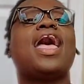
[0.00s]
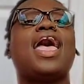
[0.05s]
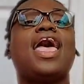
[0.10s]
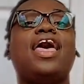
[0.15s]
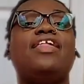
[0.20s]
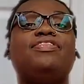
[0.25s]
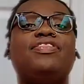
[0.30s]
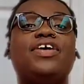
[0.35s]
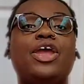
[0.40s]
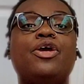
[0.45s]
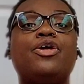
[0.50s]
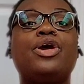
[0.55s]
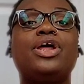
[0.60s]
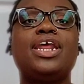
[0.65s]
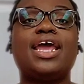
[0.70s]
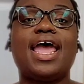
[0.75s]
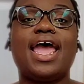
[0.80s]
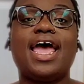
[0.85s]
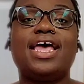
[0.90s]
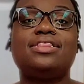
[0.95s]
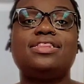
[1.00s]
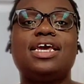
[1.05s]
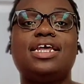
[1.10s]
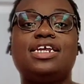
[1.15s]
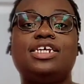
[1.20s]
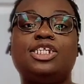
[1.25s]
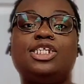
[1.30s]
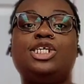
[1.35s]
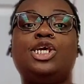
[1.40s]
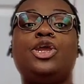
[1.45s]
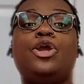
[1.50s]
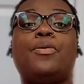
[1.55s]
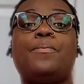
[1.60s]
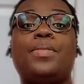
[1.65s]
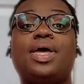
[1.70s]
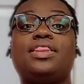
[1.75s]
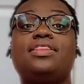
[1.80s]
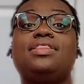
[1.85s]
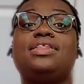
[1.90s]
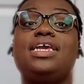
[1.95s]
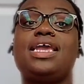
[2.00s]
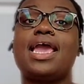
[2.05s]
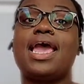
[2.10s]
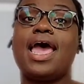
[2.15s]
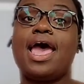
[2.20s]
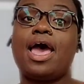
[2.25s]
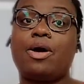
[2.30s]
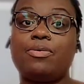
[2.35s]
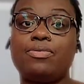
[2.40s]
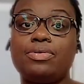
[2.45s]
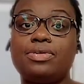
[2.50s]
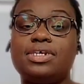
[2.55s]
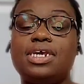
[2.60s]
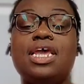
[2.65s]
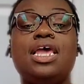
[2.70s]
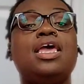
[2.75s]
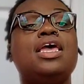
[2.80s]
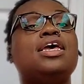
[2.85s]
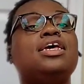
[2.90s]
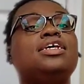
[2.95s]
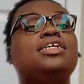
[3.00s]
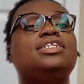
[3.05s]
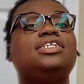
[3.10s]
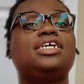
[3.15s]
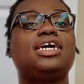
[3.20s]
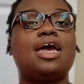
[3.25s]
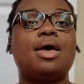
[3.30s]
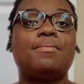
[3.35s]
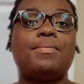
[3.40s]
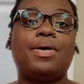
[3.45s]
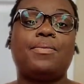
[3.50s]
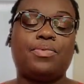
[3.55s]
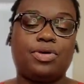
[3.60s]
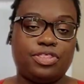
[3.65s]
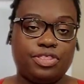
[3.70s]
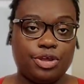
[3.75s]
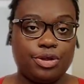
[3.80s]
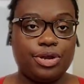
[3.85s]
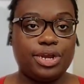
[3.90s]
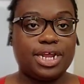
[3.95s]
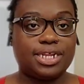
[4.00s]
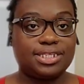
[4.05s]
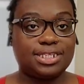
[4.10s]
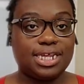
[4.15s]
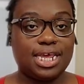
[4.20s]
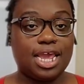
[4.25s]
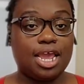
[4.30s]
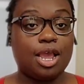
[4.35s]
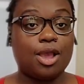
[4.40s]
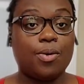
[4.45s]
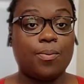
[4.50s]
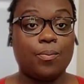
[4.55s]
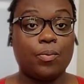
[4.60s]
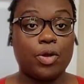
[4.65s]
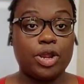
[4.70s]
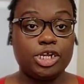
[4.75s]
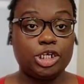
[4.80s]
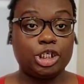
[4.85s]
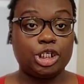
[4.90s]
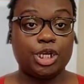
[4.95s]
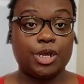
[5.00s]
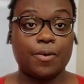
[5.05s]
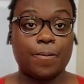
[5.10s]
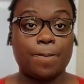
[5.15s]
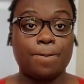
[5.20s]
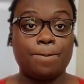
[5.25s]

And they are going to add that into your monthly out to come up with your debt to income ratio.